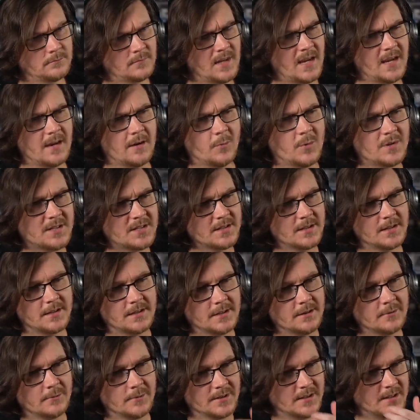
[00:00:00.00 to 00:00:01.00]
Yeah, what's the
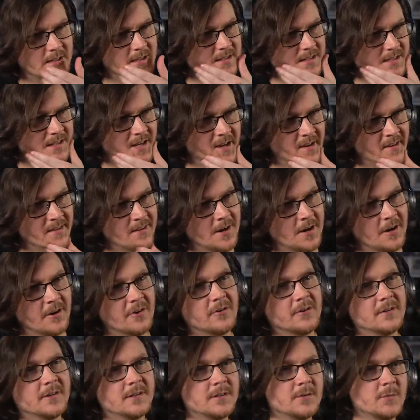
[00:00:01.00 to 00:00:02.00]
deal with this thing,
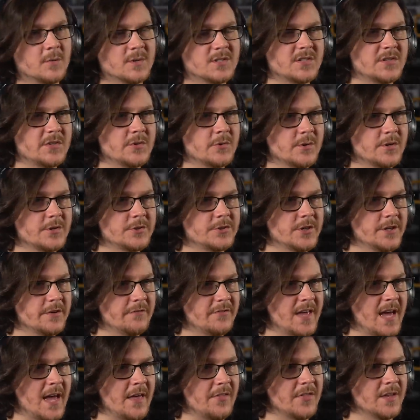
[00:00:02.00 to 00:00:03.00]
though? What's the origin
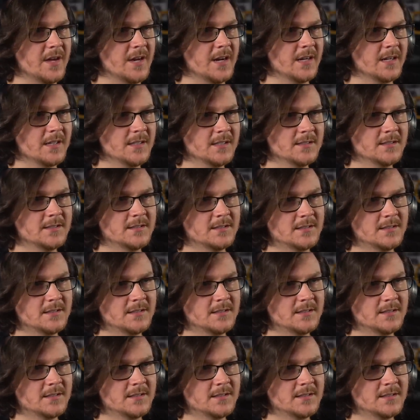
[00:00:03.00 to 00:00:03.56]
of that thing?